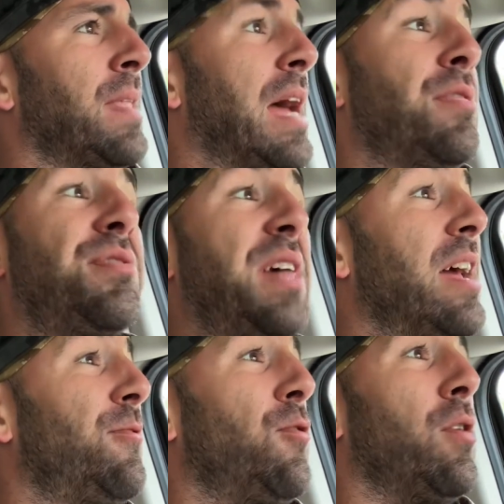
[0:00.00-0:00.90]
and
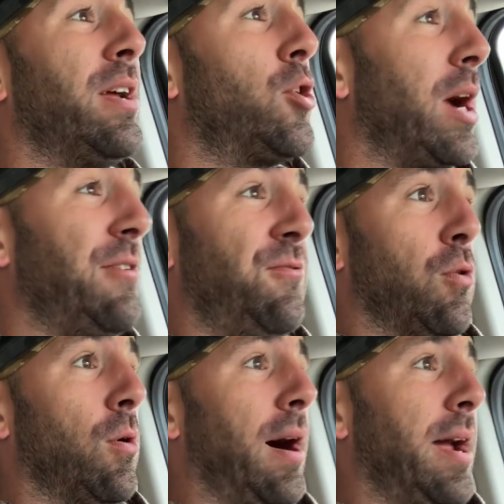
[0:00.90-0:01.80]
thankful and grateful.
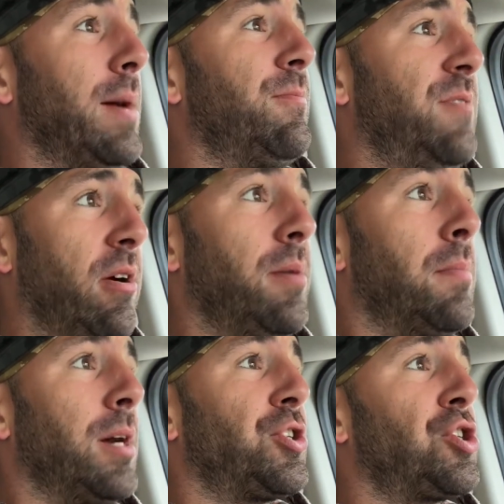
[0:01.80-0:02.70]
I am very
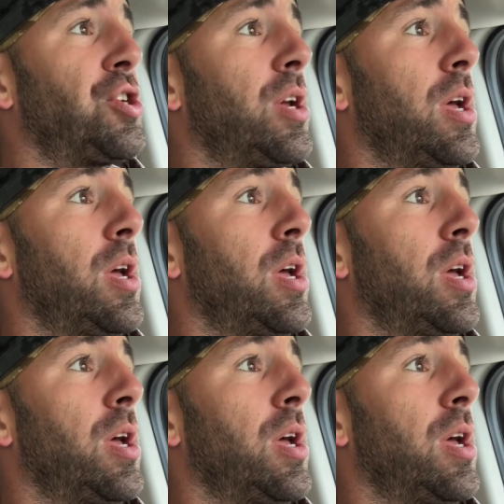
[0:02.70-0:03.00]
much